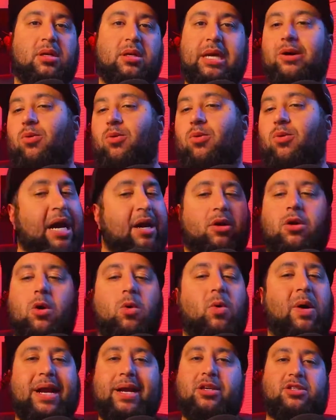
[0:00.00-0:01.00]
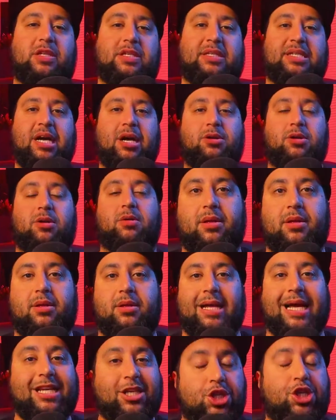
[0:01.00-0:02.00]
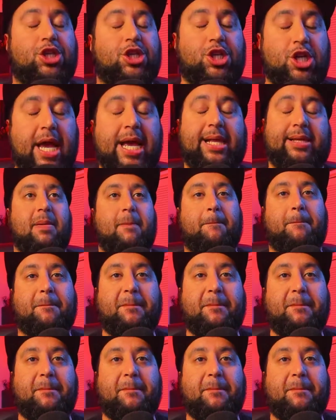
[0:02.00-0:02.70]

Like, I don't know what else to tell you. Like, shit.